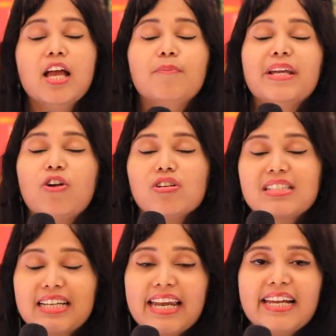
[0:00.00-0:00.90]
Because
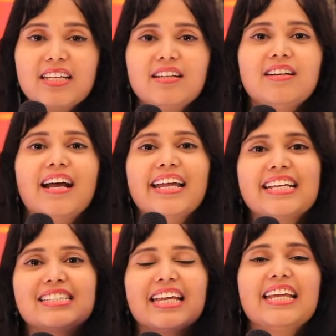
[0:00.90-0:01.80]
greater
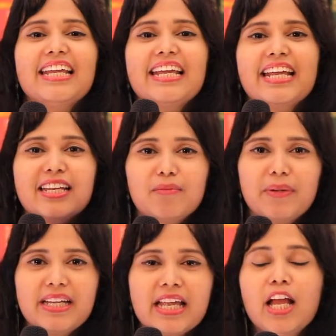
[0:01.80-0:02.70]
is he in
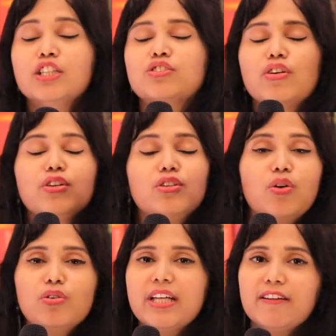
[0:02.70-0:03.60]
me. So you
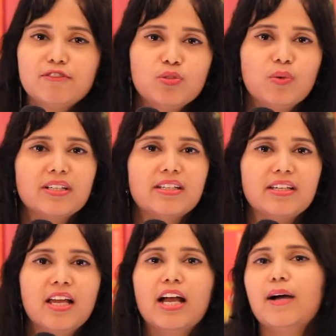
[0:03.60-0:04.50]
don't have to worry
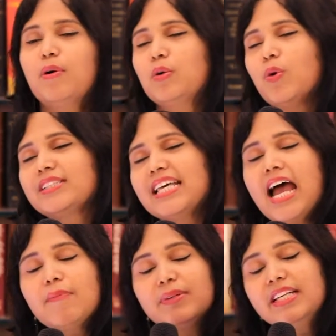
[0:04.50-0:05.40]
about what's
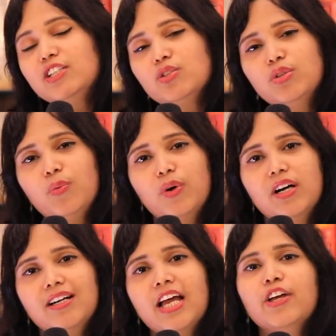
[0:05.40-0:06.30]
happening to the
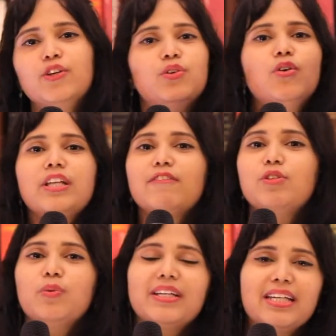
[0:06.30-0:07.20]
world. You don't have
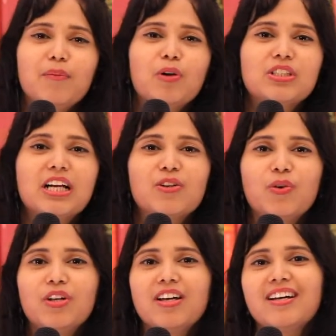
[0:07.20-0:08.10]
to worry about
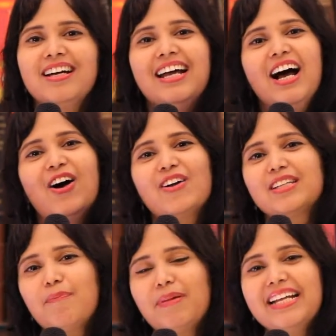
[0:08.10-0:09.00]
corona or
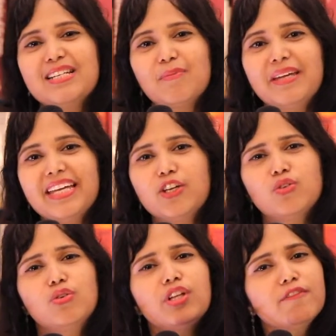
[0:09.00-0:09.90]
the pandemic. You
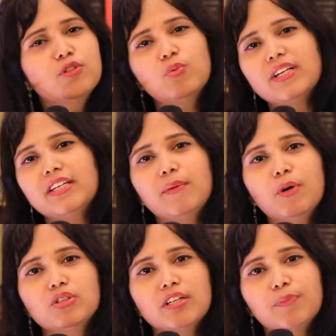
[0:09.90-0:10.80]
don't have to worry
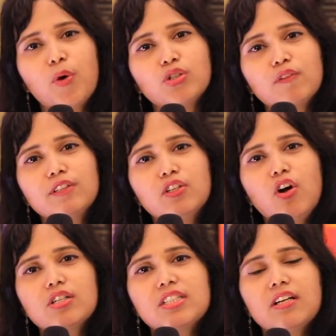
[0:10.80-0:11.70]
about the report of the
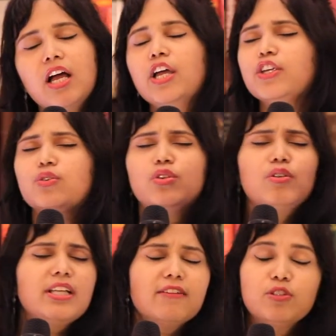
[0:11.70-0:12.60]
doctor. You
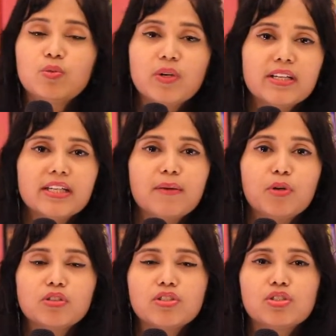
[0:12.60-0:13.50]
don't have to worry
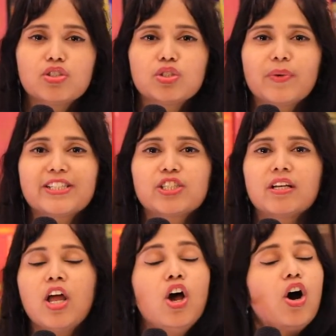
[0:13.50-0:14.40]
about the
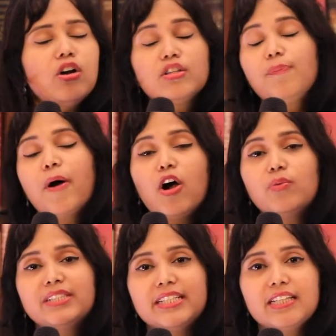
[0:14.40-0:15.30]
situation or the
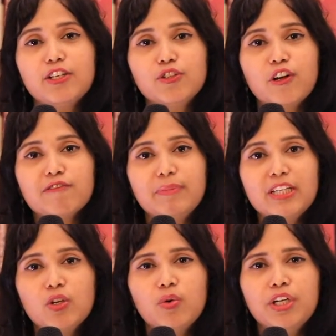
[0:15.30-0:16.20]
poverty that you have
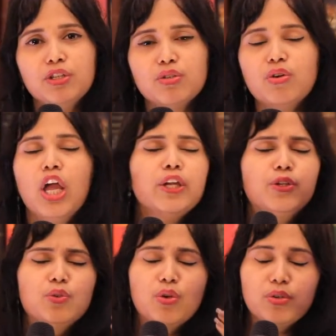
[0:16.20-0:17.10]
been going through.
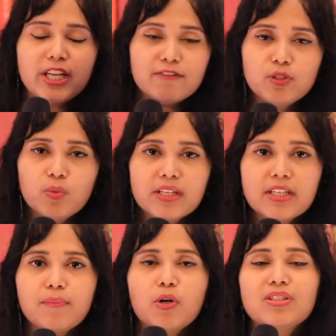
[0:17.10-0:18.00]
You don't have to worry
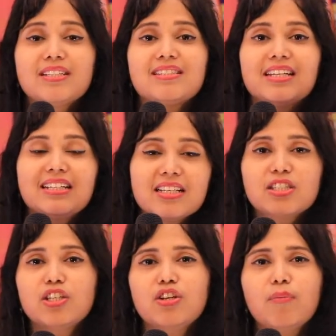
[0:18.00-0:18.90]
about the sickness
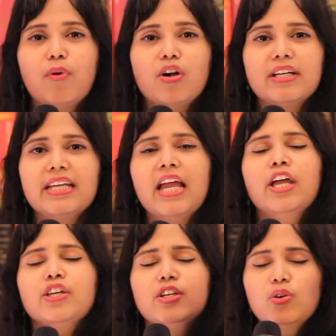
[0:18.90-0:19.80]
in your body.
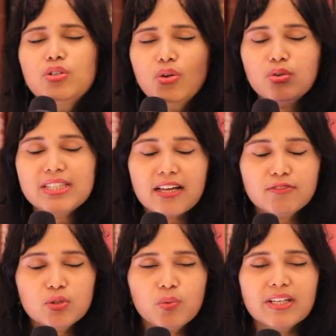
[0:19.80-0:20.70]
You don't have
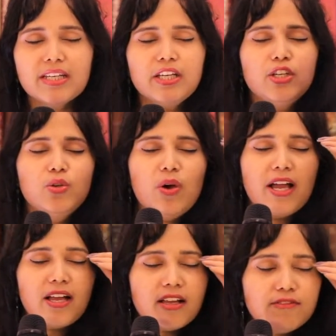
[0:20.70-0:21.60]
to worry. You
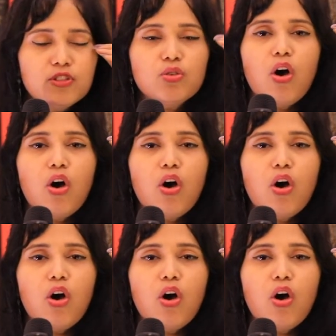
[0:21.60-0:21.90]
have to